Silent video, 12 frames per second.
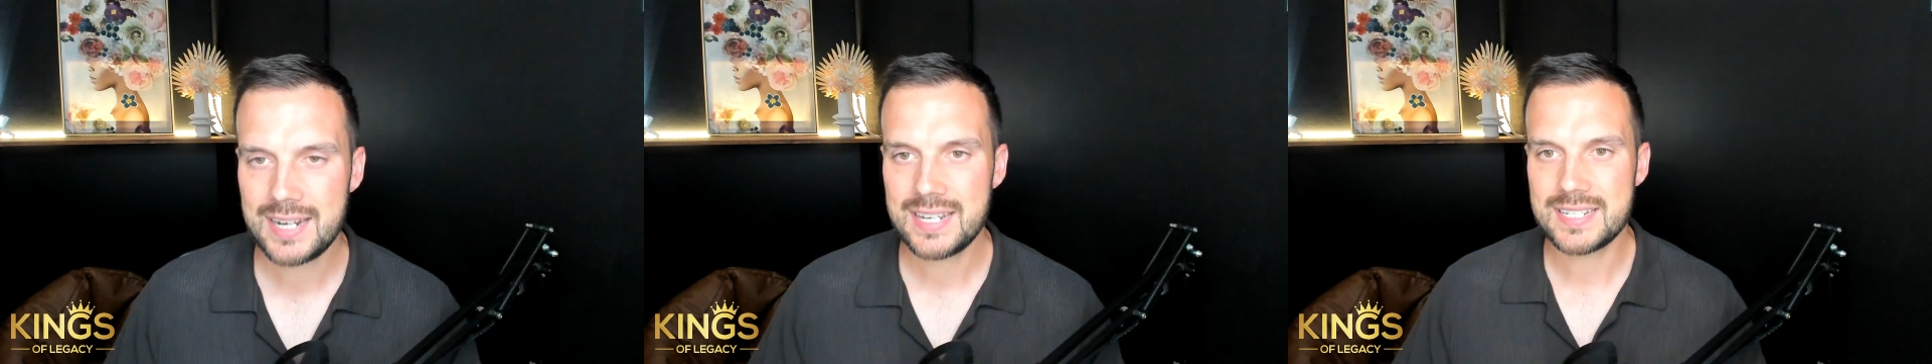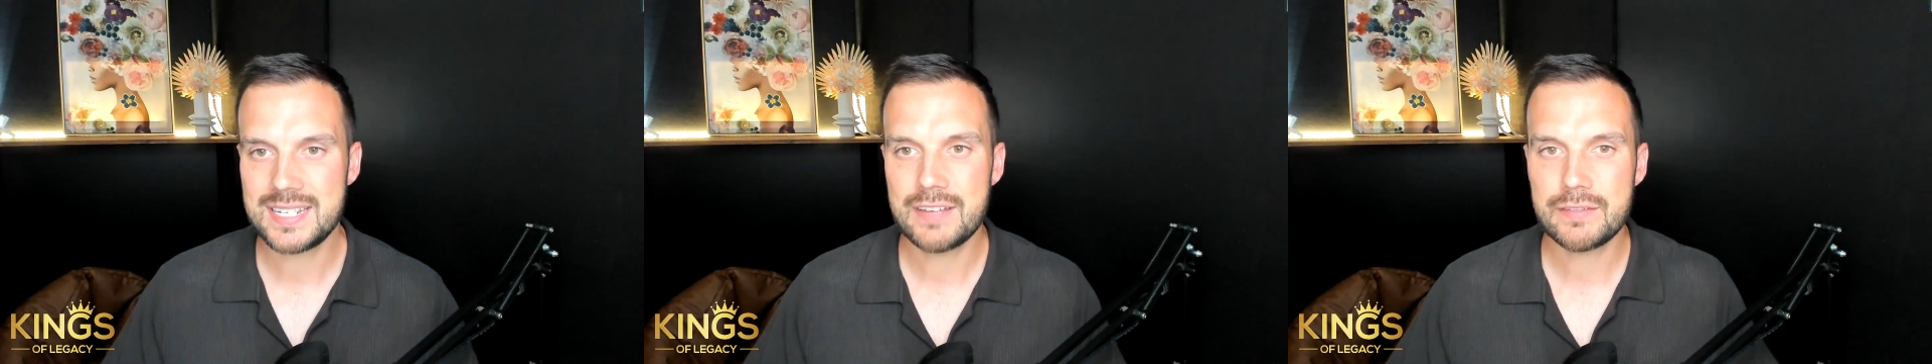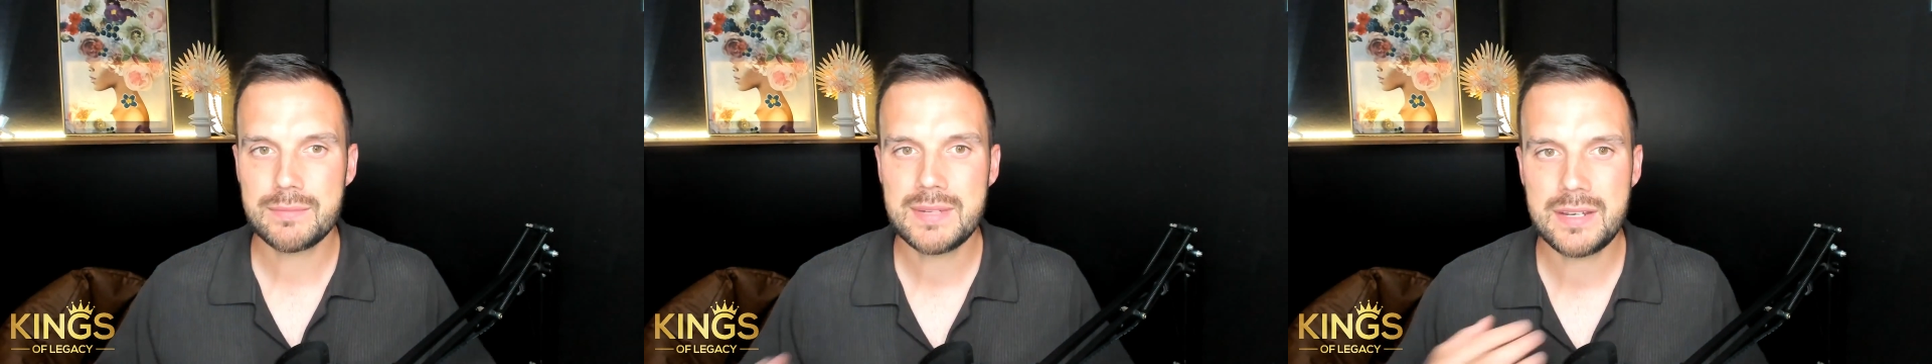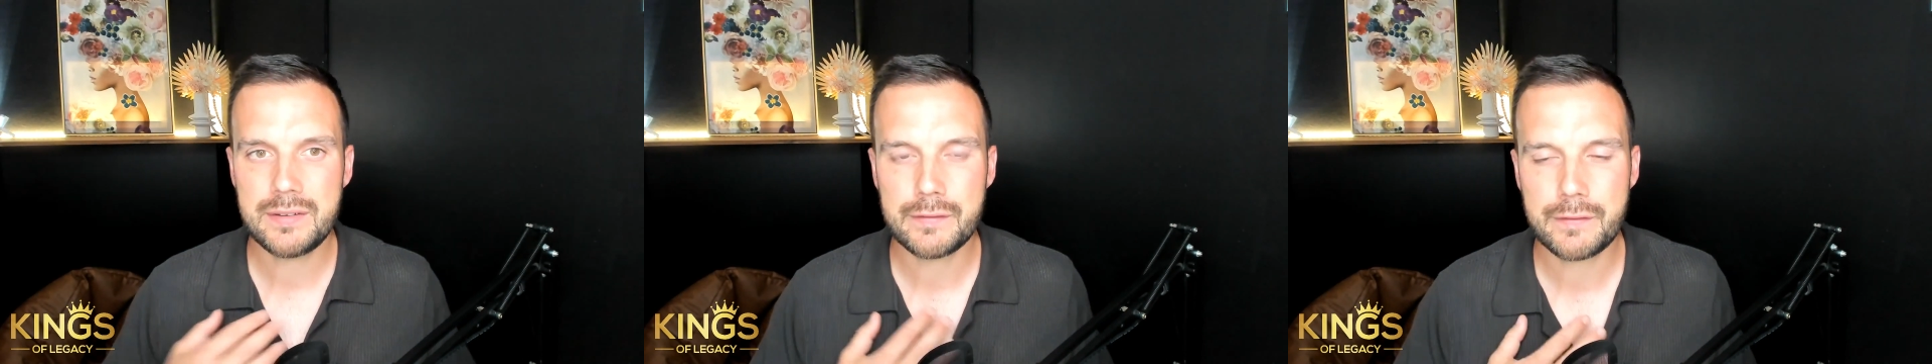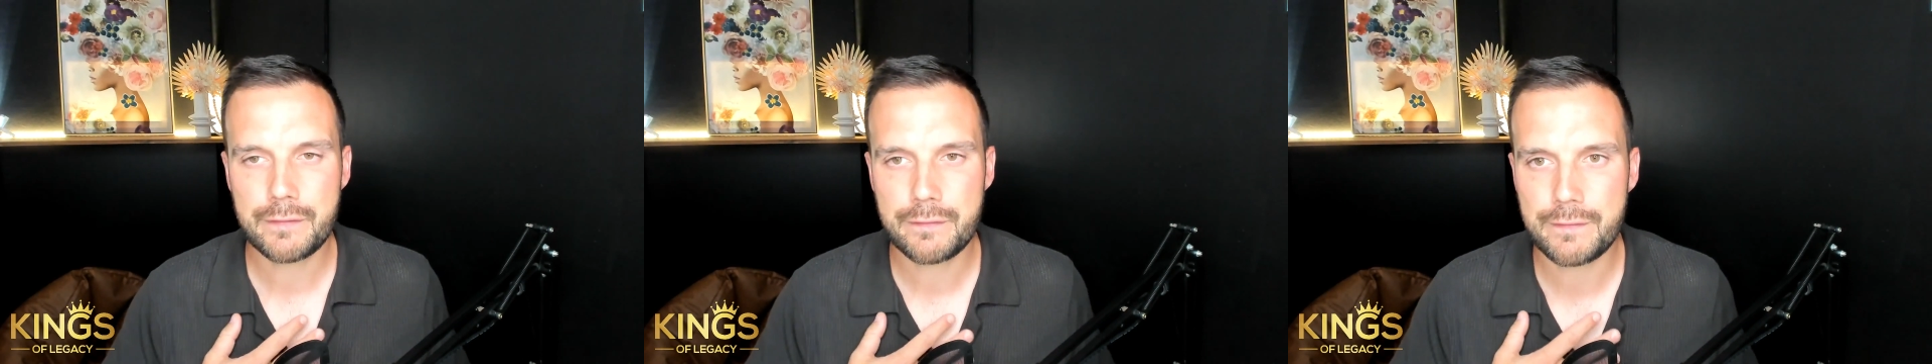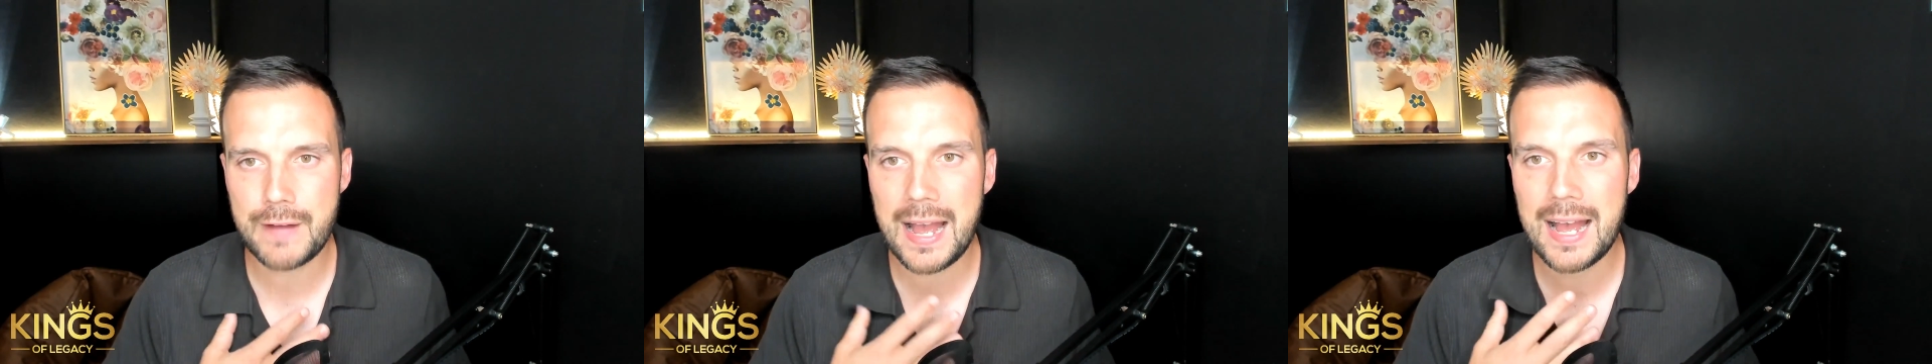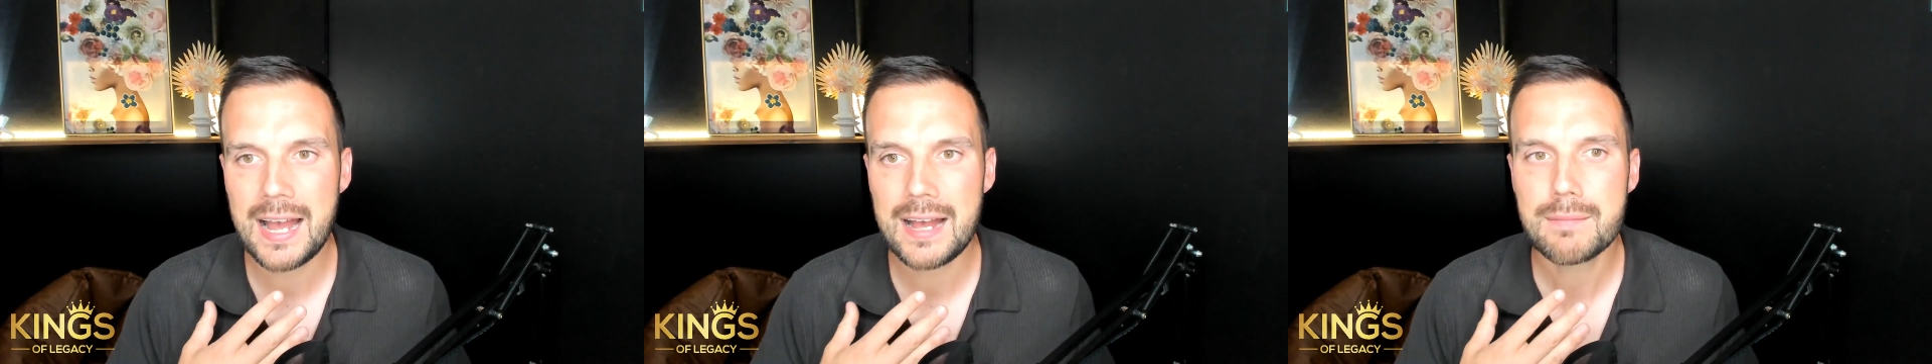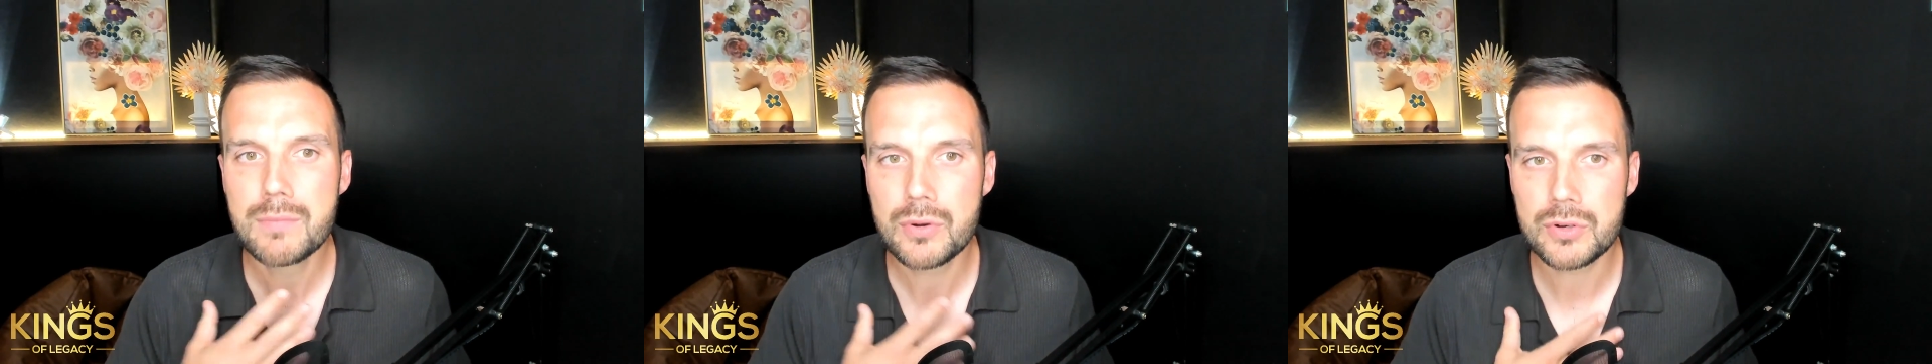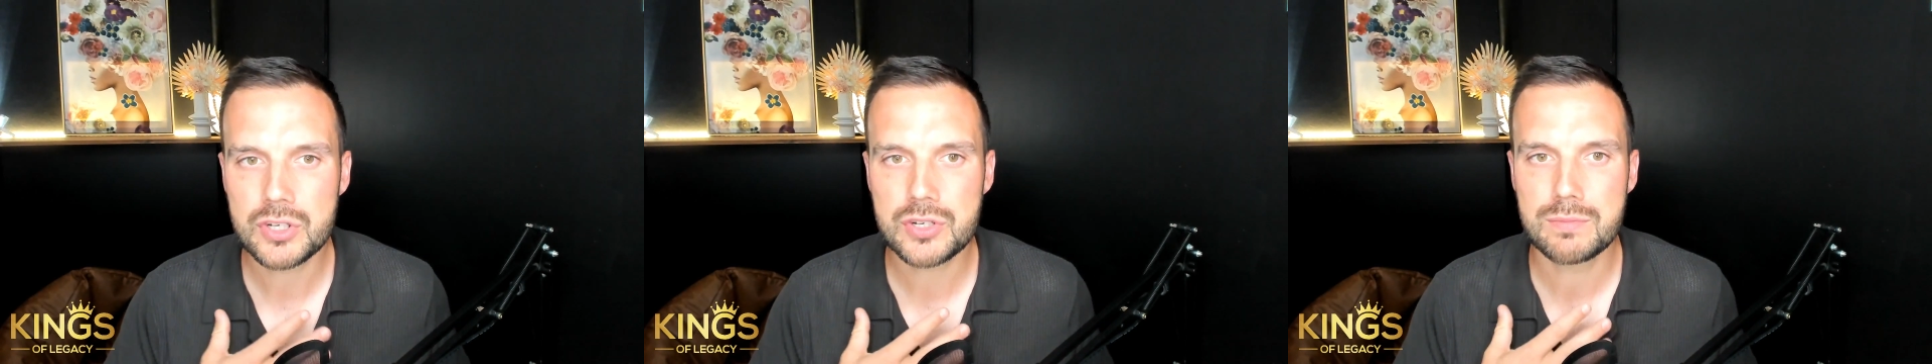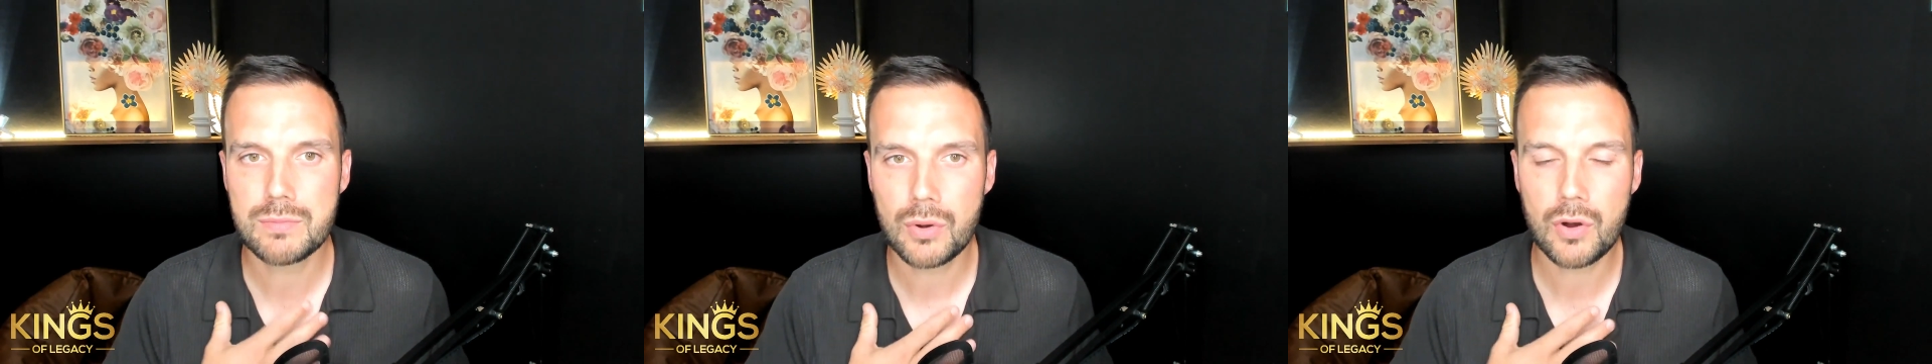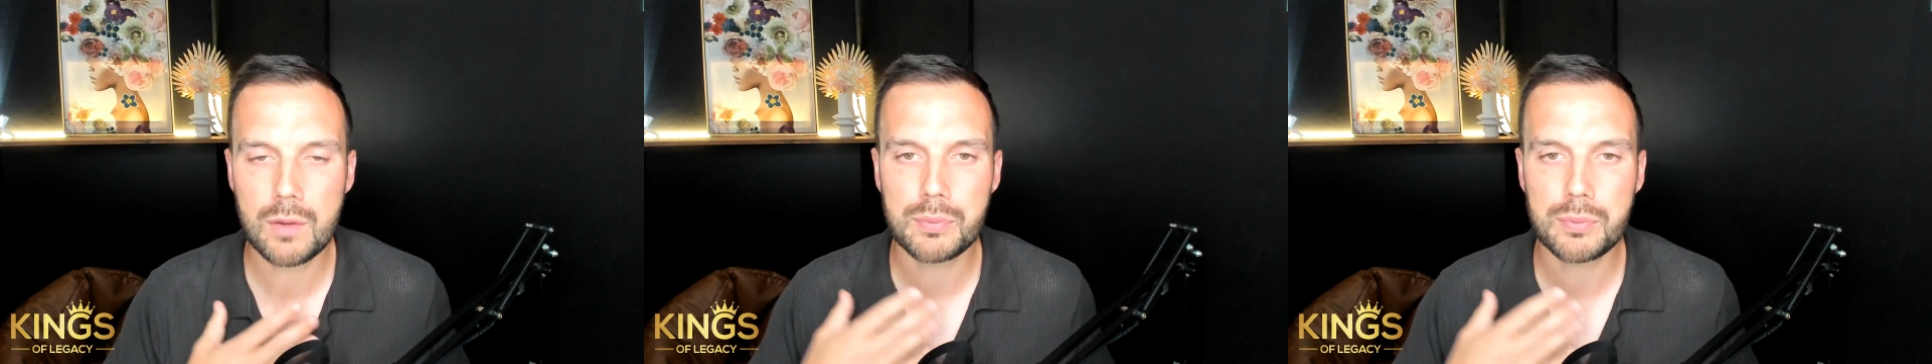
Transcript: it has given me far much more